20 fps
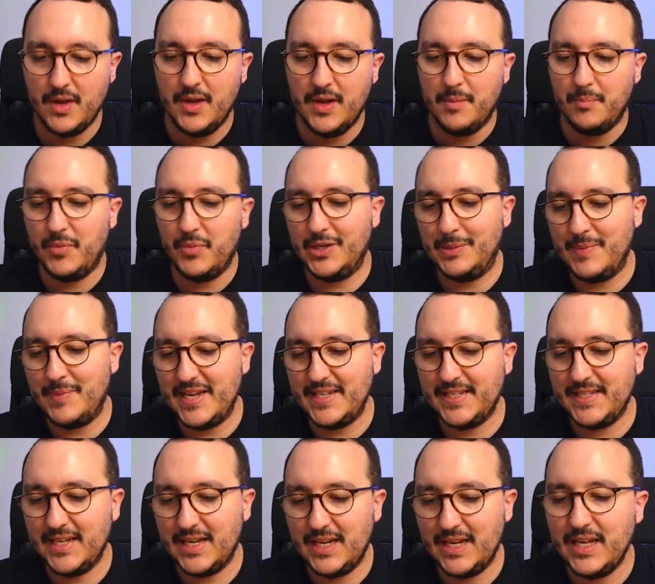But
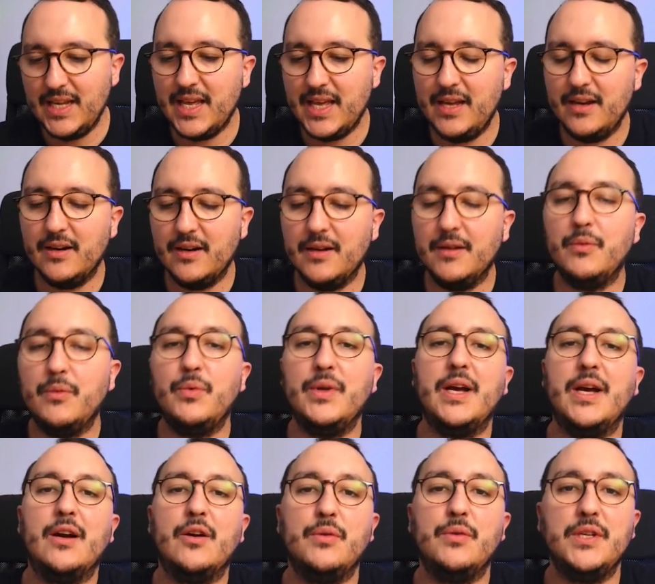basically here, we
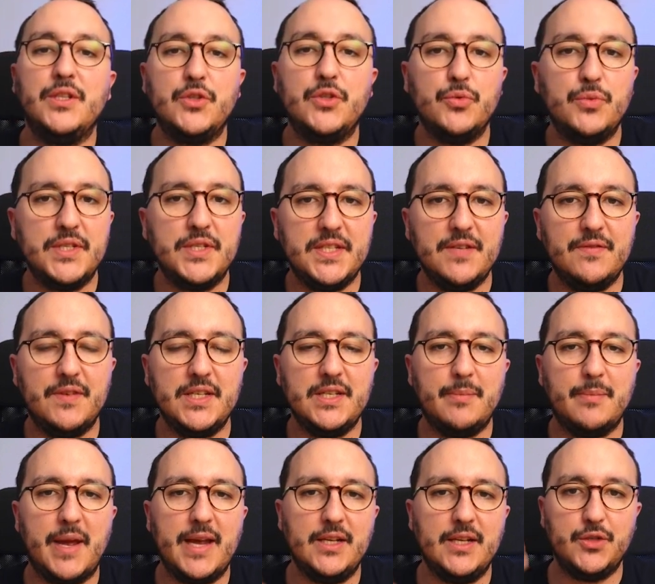are going to receive an
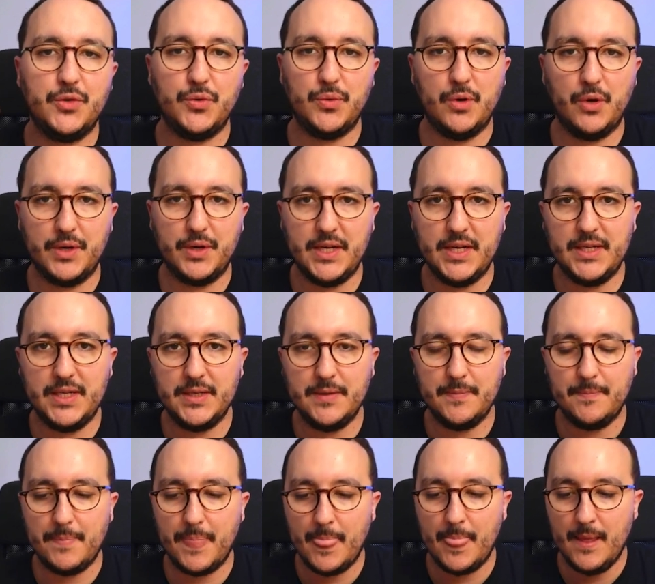email to log in.
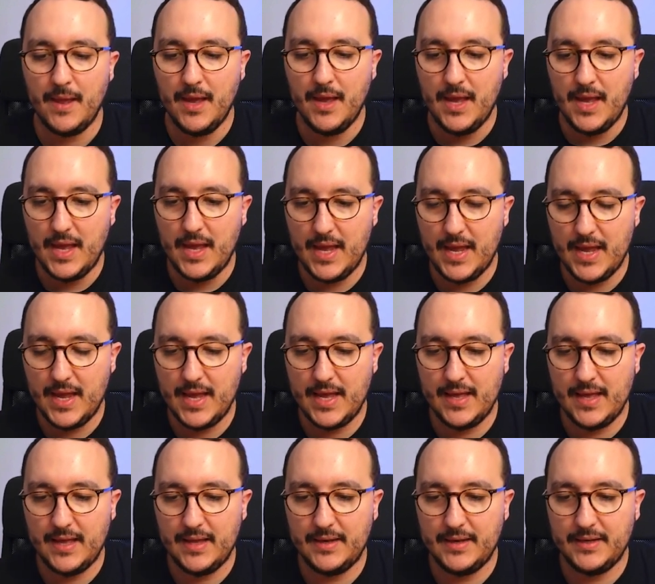
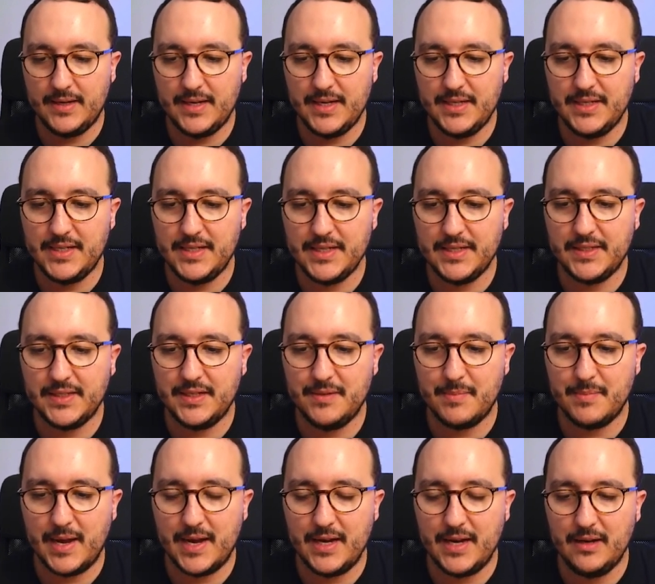And in this
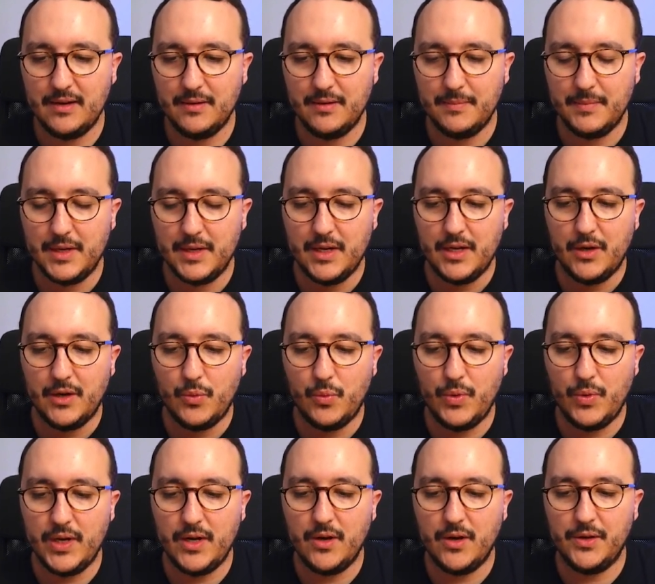email,
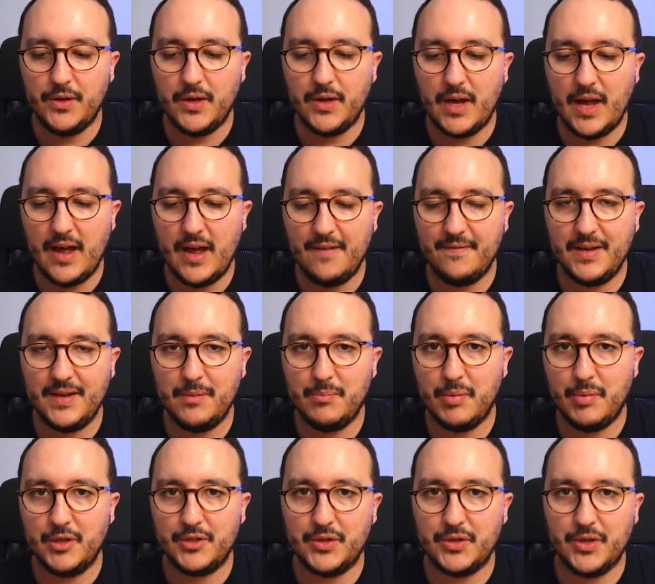we're gonna have a
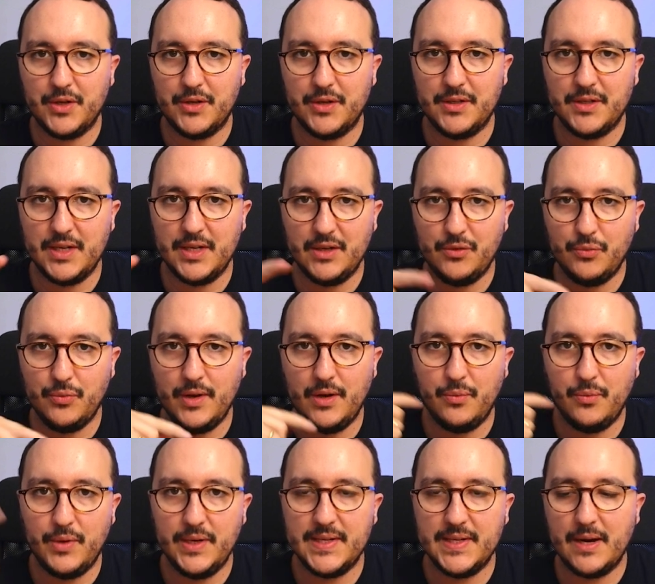button that will
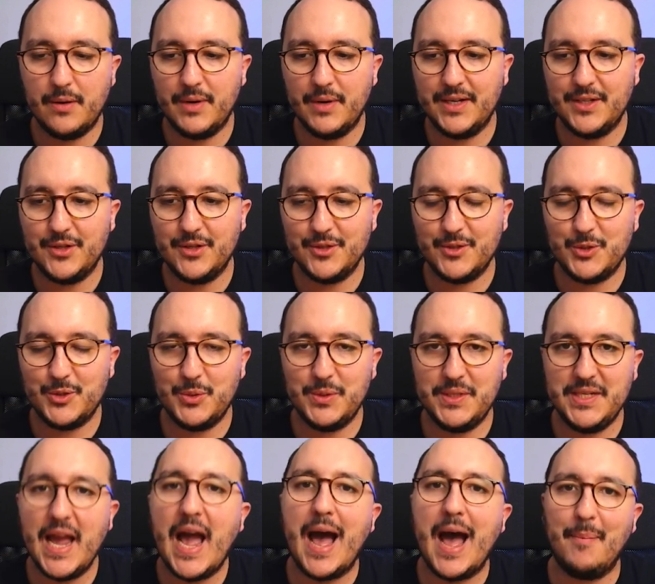redirect us to
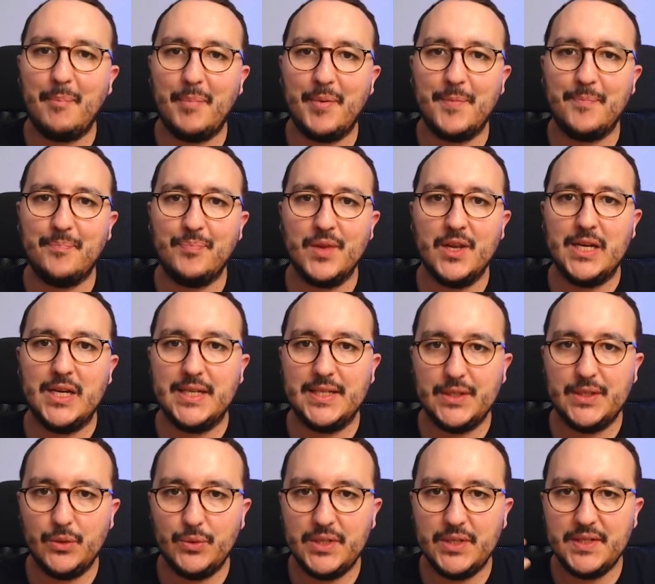the app.
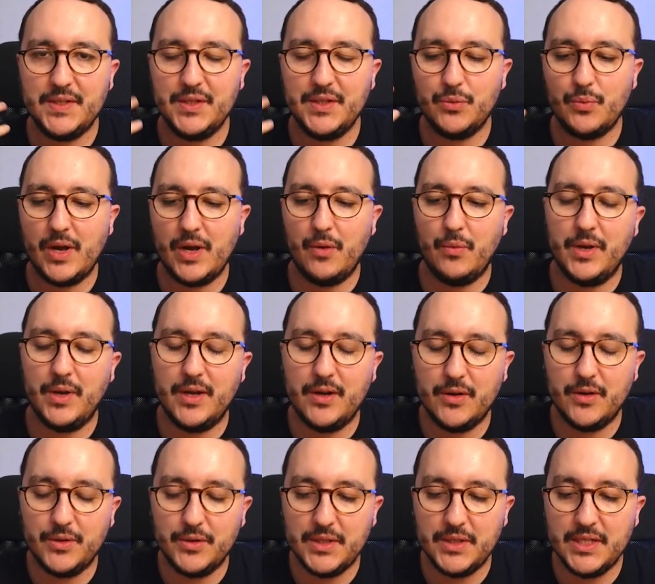So this is where we're
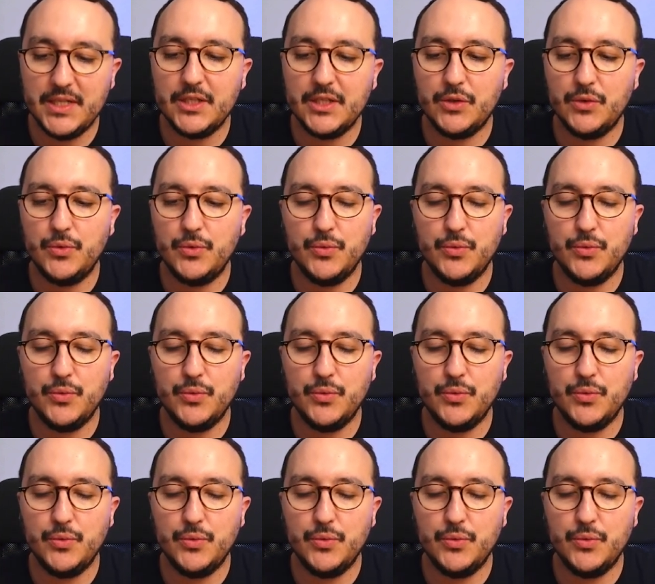gonna need to